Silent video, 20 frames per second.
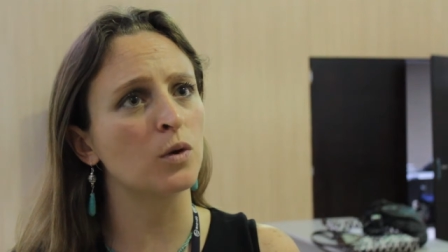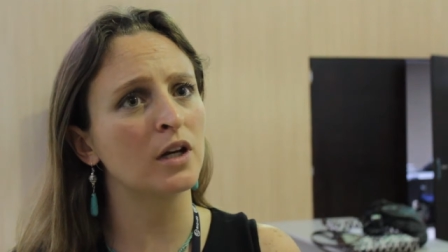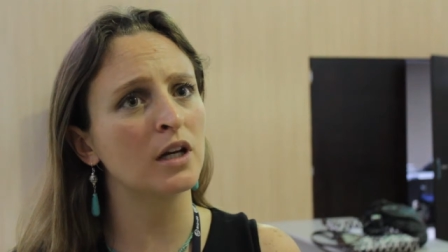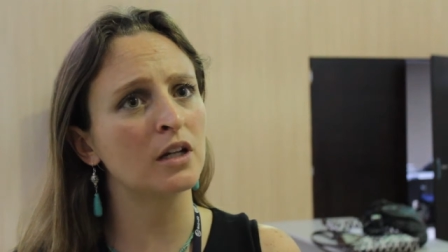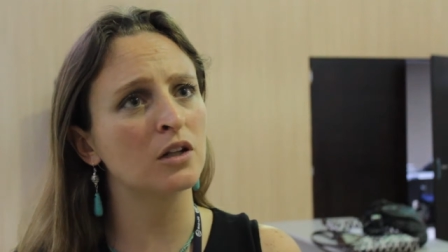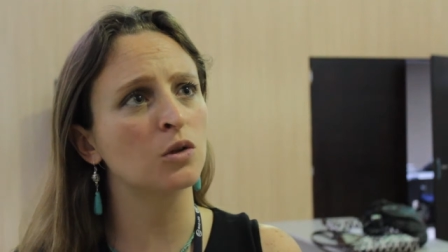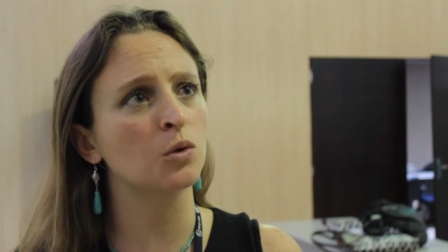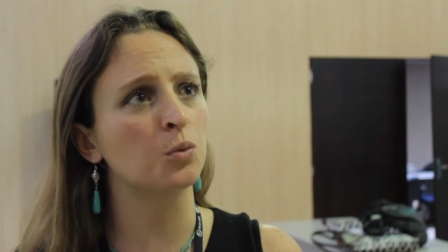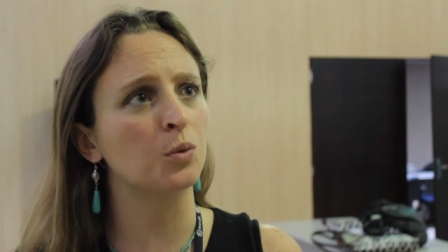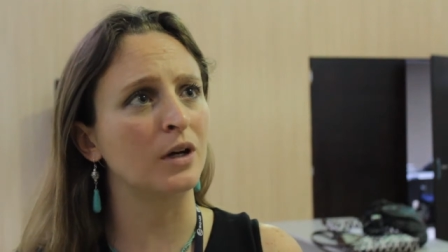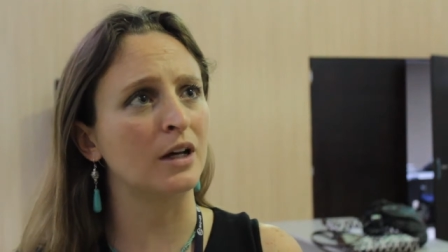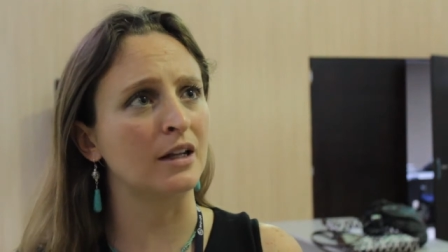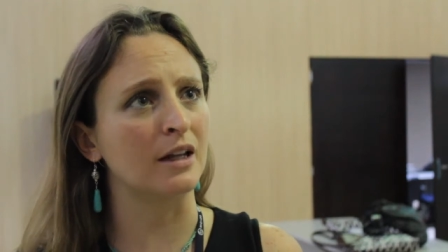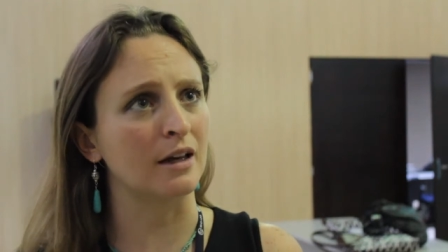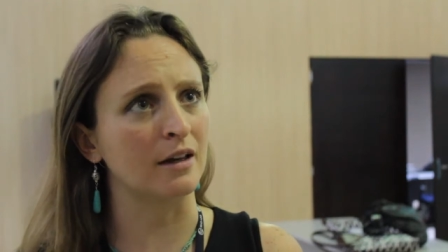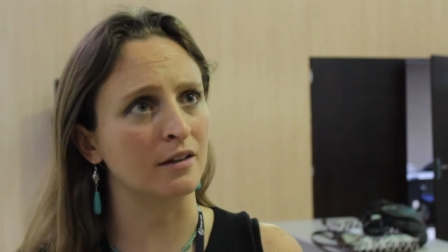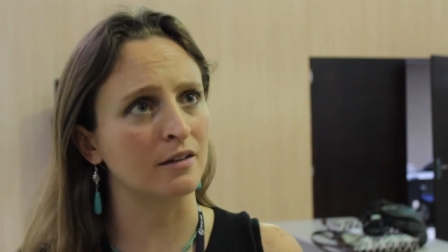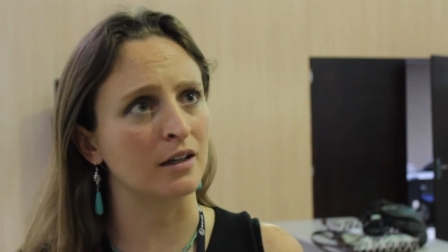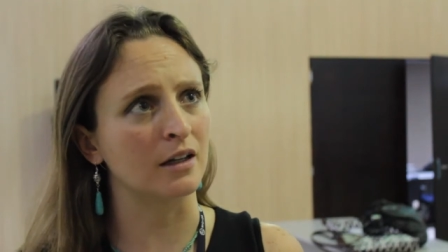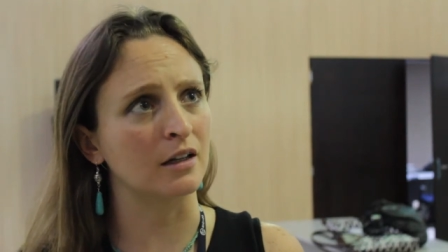we need to
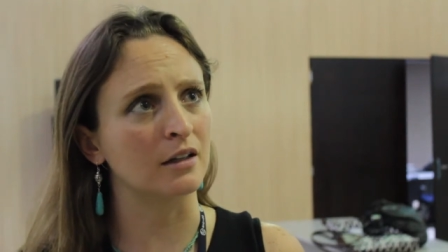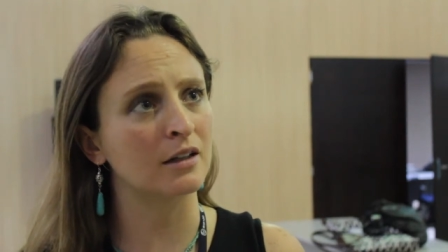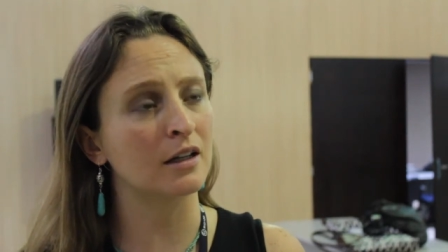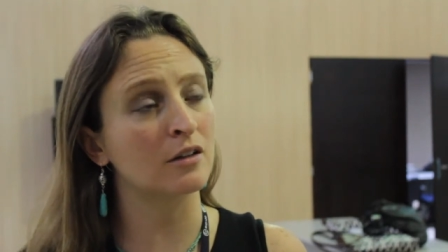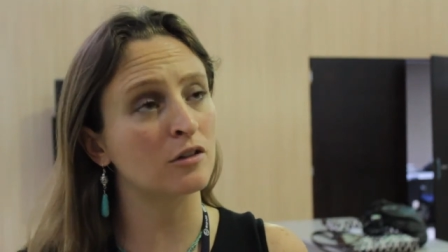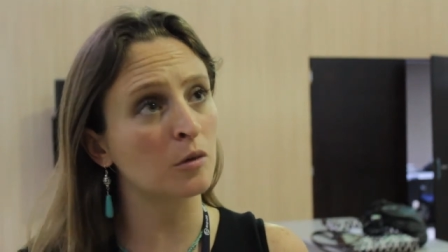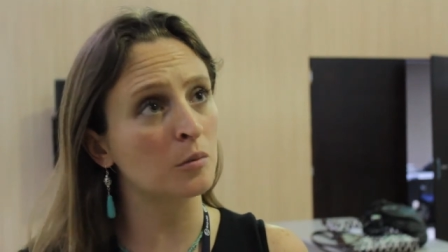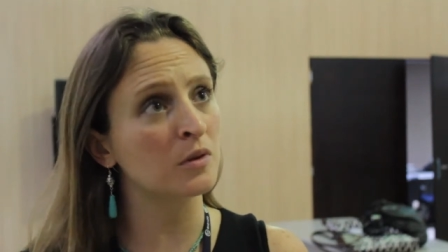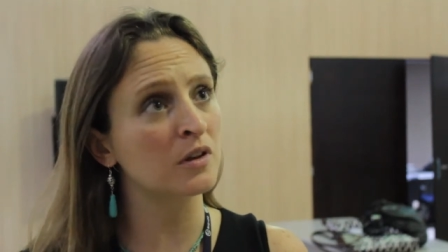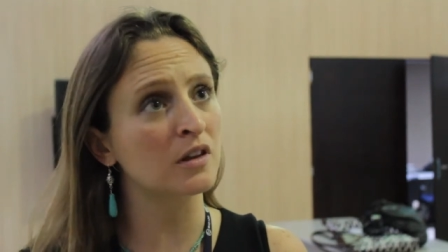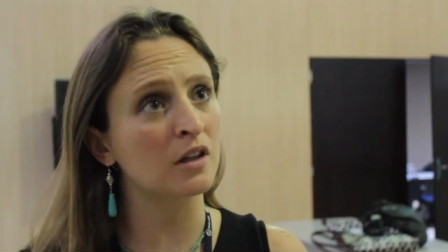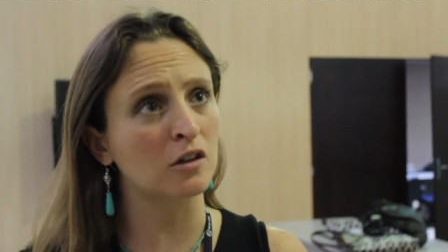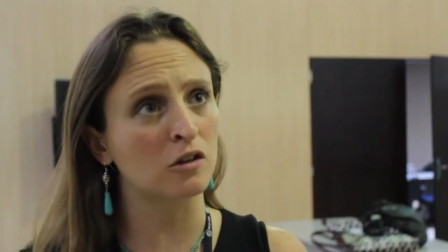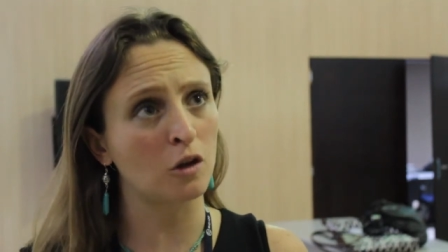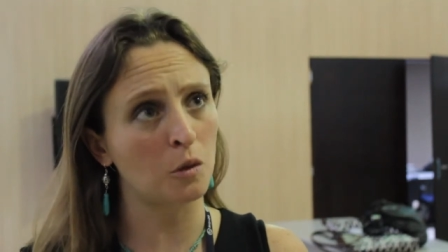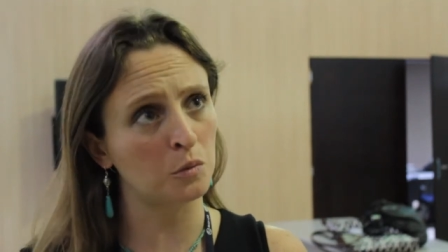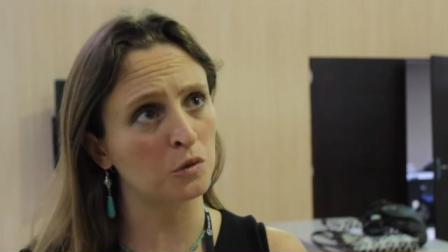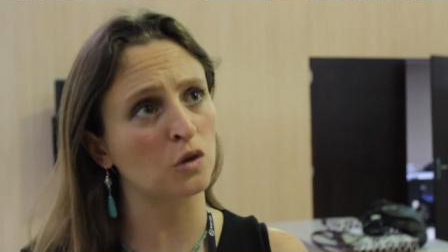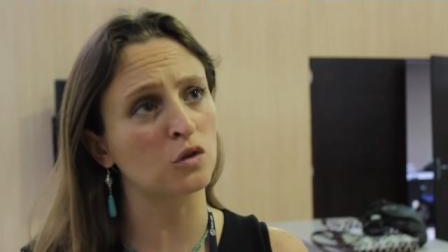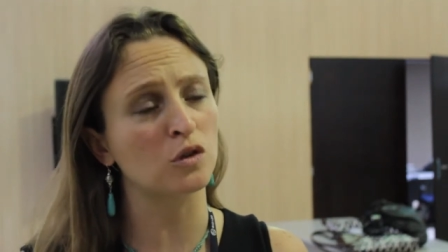realize that that's something that
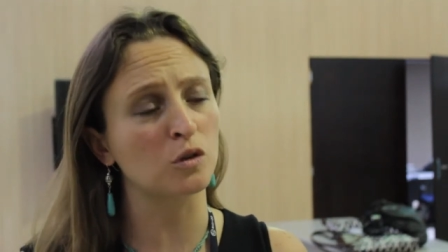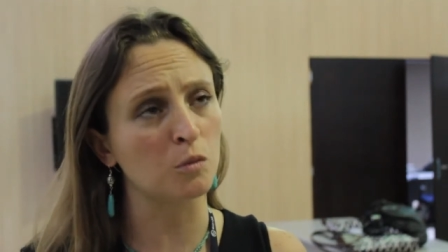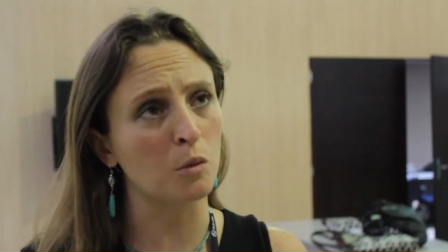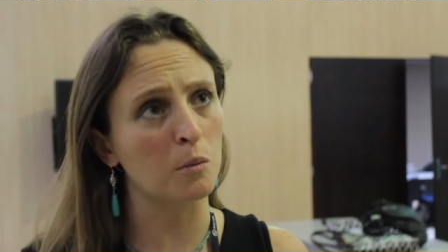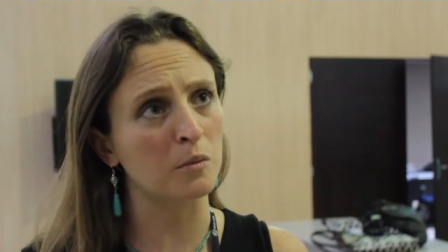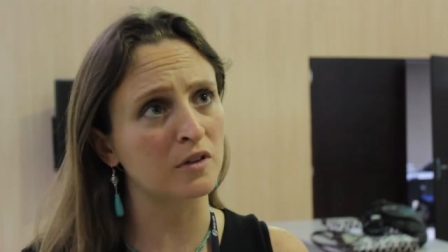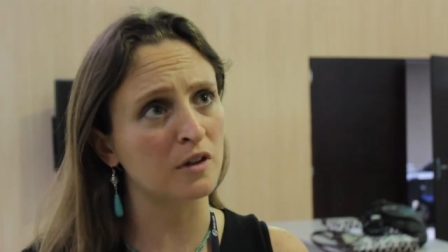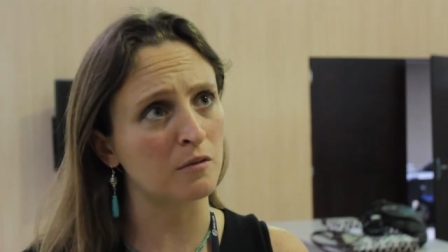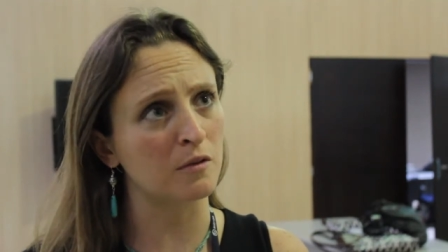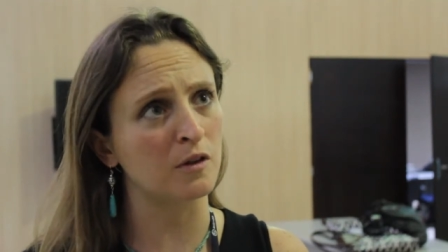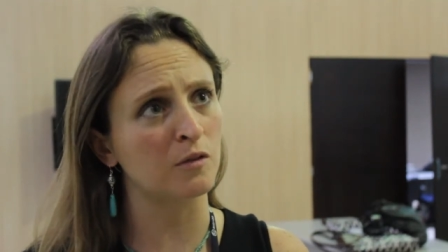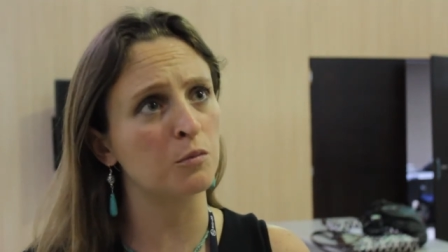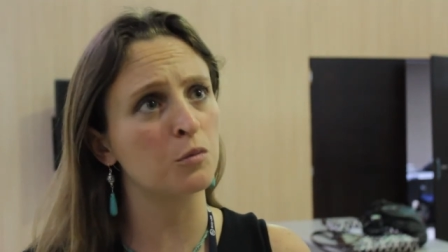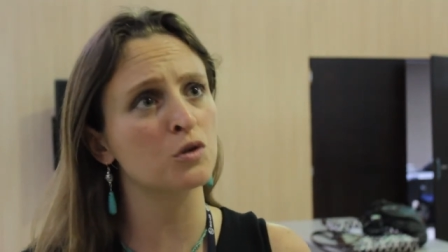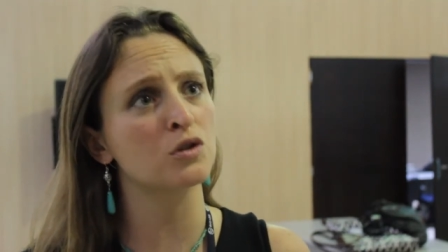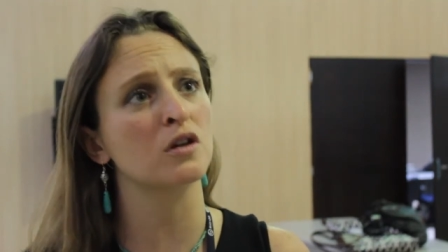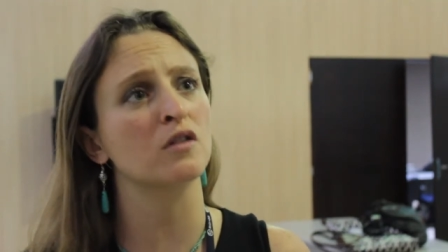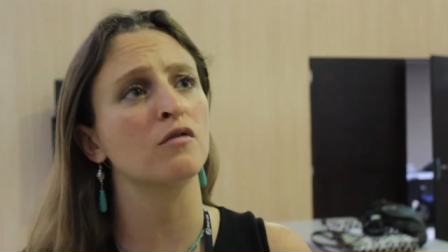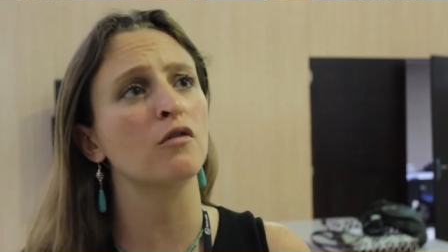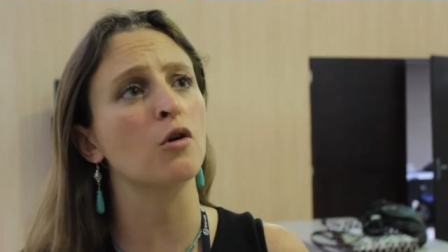some social movements have been
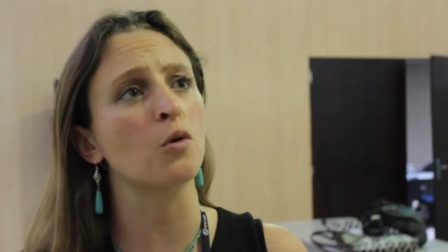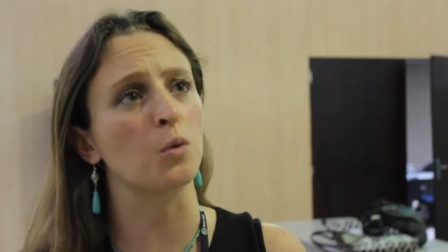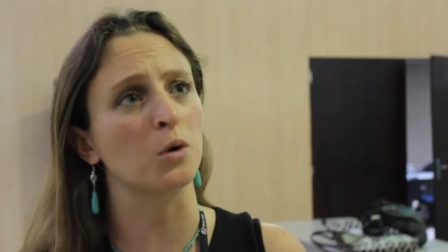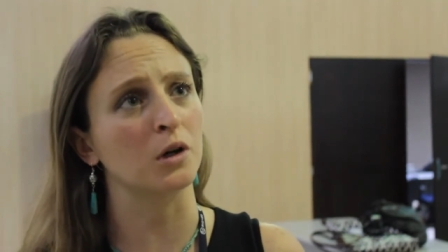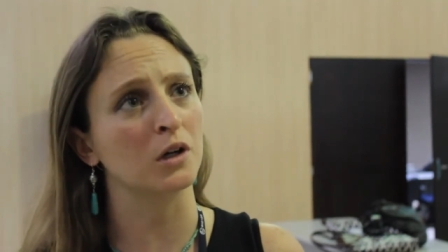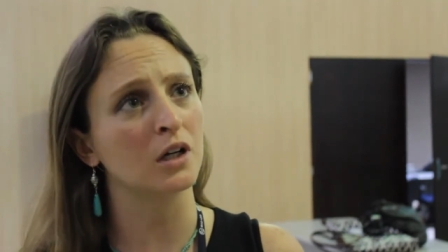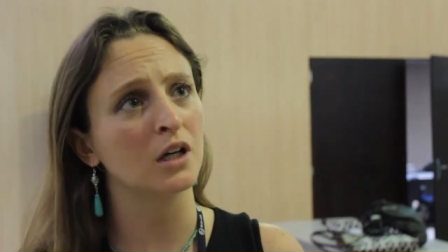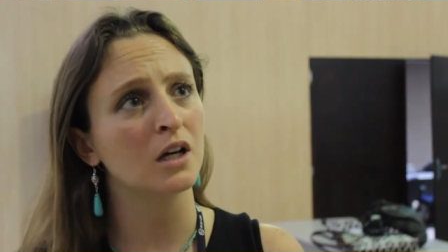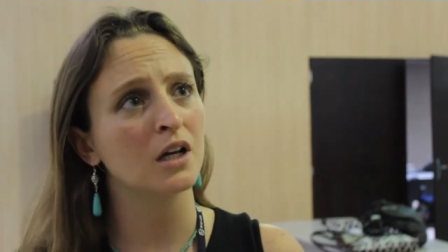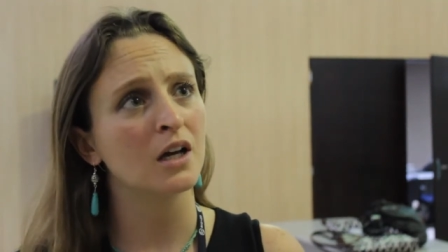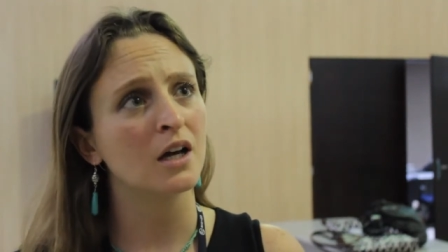pushing forward,